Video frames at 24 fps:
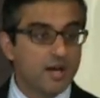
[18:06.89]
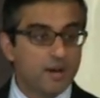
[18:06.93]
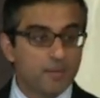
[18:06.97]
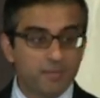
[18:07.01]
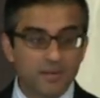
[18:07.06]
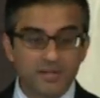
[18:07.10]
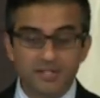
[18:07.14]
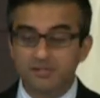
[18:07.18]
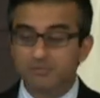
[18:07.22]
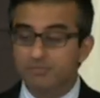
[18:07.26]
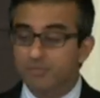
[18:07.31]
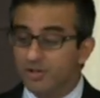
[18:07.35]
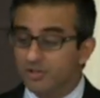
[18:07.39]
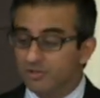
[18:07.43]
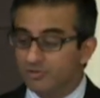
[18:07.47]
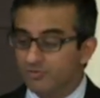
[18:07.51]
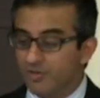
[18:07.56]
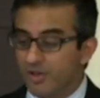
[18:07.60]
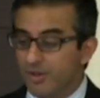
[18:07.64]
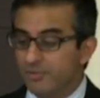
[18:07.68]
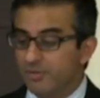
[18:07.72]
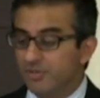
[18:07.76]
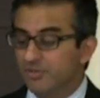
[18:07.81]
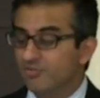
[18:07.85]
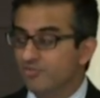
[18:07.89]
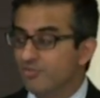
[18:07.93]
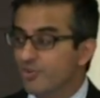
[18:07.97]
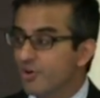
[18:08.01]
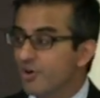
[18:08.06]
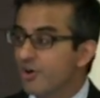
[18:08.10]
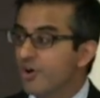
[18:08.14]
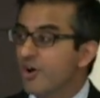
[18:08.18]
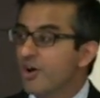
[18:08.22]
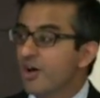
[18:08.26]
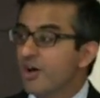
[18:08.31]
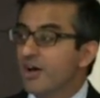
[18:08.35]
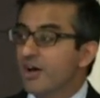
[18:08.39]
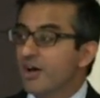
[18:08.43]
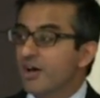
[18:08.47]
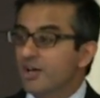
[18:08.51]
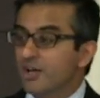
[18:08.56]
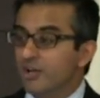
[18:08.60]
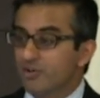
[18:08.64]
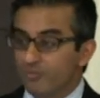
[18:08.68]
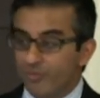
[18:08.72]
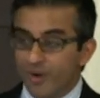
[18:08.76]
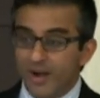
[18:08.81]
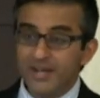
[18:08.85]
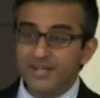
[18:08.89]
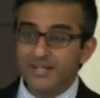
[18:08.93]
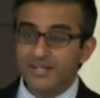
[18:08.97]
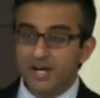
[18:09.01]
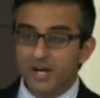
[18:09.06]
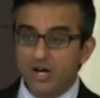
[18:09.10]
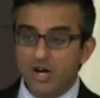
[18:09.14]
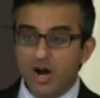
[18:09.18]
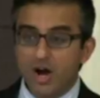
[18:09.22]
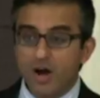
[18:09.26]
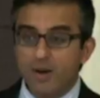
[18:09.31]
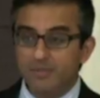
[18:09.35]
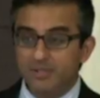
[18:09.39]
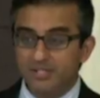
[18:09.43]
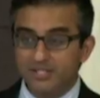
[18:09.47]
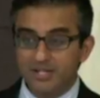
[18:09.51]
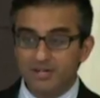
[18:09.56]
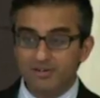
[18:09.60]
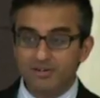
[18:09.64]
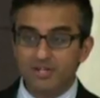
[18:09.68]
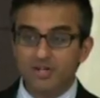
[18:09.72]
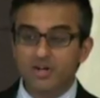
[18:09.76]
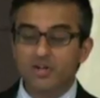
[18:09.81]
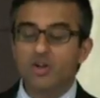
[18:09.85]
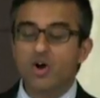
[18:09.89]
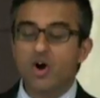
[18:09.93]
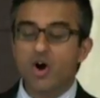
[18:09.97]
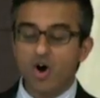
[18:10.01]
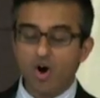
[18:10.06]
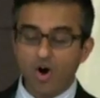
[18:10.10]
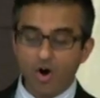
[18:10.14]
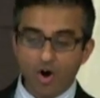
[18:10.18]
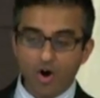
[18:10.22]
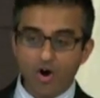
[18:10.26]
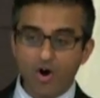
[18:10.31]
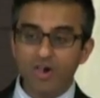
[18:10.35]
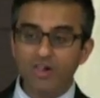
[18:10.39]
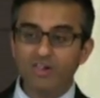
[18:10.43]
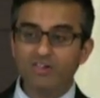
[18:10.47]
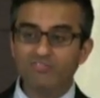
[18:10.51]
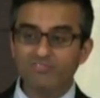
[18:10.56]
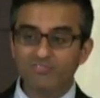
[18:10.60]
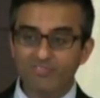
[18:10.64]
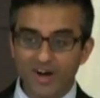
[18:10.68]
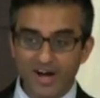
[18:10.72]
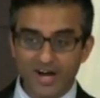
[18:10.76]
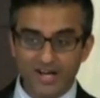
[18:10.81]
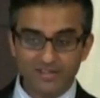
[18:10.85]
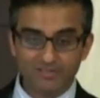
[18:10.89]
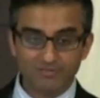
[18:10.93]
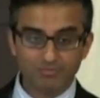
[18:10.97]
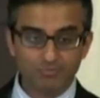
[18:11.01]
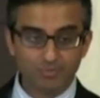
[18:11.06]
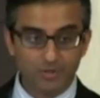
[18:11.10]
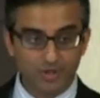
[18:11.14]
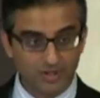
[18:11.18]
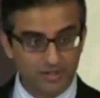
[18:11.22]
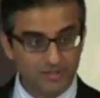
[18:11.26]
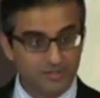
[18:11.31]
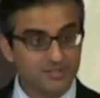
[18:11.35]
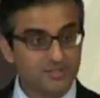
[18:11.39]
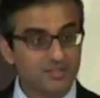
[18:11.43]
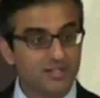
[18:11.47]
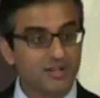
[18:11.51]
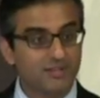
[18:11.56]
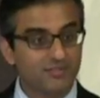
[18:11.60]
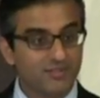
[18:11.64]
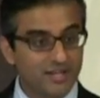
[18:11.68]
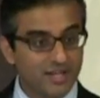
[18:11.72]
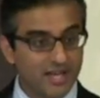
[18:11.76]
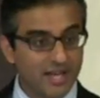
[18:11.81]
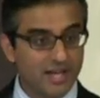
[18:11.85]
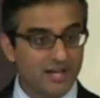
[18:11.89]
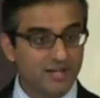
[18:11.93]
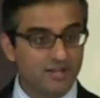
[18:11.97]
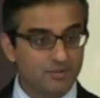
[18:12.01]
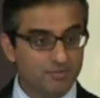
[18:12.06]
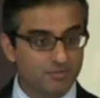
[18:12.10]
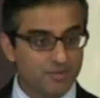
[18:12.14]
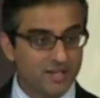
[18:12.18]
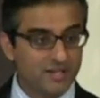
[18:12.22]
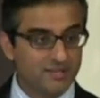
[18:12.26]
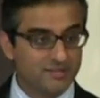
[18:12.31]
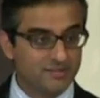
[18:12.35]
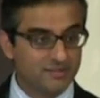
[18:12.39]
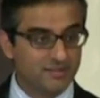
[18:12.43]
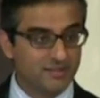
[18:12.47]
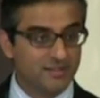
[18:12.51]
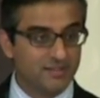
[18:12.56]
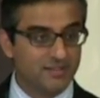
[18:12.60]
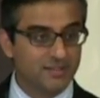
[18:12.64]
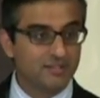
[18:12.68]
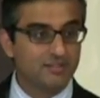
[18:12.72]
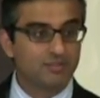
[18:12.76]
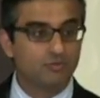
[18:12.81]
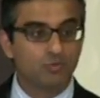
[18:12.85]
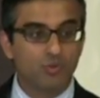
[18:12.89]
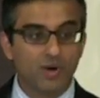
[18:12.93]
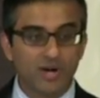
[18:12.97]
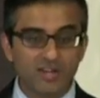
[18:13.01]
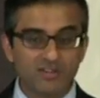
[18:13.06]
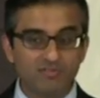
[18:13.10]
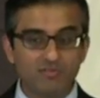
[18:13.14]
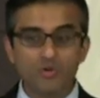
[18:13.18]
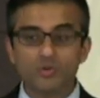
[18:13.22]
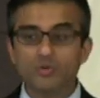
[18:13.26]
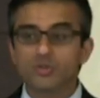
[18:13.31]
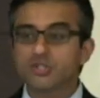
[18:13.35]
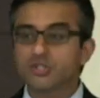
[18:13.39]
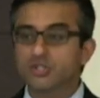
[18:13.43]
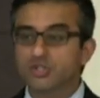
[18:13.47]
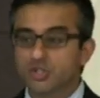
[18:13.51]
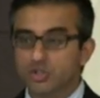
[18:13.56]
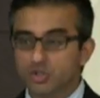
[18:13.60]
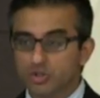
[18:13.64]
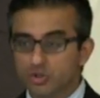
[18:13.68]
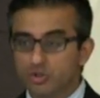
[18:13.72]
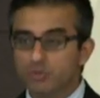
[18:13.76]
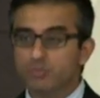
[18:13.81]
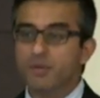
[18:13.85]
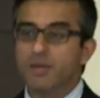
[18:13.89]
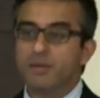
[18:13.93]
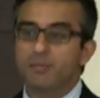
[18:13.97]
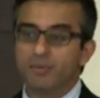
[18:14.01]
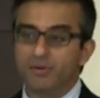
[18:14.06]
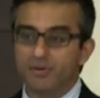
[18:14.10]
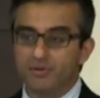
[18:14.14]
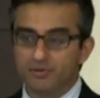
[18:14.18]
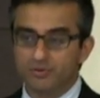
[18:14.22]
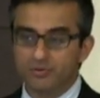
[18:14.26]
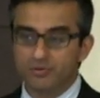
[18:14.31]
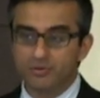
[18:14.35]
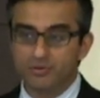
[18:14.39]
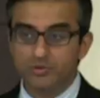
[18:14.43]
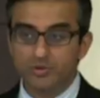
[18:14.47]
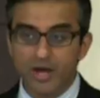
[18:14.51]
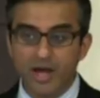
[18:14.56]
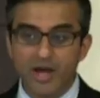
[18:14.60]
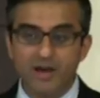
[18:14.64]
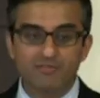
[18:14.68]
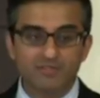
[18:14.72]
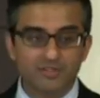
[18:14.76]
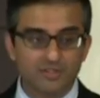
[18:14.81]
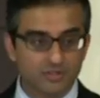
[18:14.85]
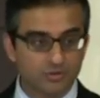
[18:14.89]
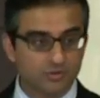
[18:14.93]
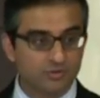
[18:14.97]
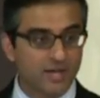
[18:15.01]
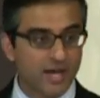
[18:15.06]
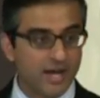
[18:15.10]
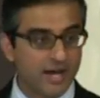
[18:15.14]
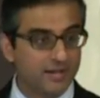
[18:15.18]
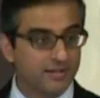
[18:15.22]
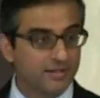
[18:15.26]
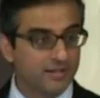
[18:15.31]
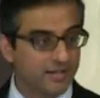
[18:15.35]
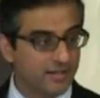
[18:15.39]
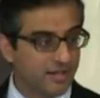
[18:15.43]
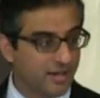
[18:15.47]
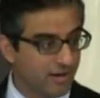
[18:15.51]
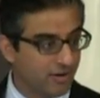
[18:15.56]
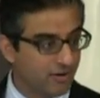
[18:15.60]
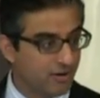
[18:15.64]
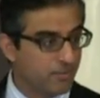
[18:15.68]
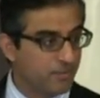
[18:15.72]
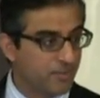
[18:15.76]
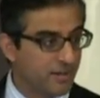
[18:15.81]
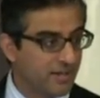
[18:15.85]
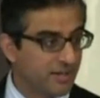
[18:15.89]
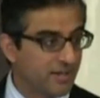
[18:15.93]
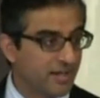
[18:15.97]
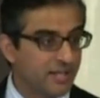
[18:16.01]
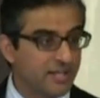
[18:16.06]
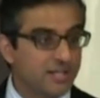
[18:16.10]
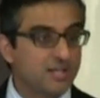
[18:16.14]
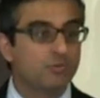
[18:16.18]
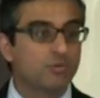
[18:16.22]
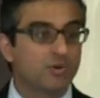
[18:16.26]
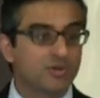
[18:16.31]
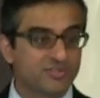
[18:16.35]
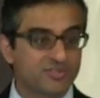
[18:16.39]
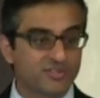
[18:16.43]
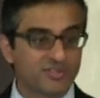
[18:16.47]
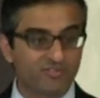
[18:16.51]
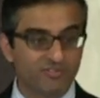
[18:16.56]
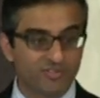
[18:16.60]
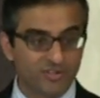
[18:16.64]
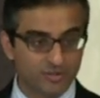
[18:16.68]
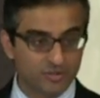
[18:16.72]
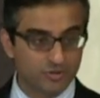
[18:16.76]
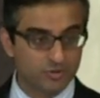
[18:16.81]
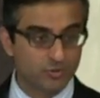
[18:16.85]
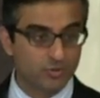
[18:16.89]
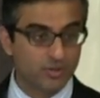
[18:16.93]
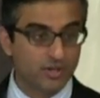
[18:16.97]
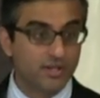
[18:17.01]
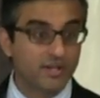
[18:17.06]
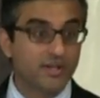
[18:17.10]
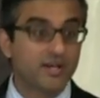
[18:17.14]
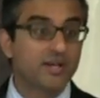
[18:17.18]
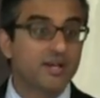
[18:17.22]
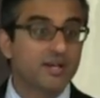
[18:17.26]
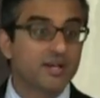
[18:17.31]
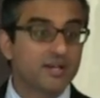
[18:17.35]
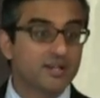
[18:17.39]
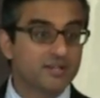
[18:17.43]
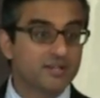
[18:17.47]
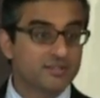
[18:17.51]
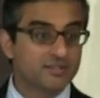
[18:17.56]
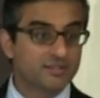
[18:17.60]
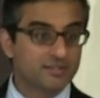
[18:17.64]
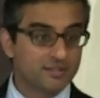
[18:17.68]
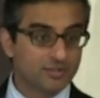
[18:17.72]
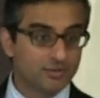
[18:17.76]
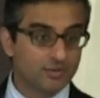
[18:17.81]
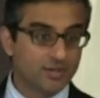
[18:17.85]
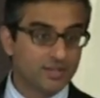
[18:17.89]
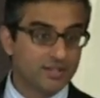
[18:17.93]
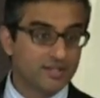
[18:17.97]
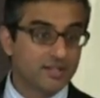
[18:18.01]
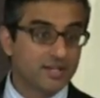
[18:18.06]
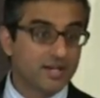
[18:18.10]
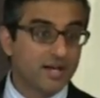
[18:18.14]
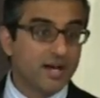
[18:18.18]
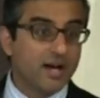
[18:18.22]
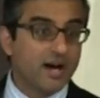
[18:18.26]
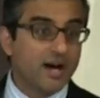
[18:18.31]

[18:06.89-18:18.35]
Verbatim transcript: But he's most famous for writing a commentary on all five books of the canon of medicine. He's one of only two people to ever do that in Arabic, and he was the first one to do it.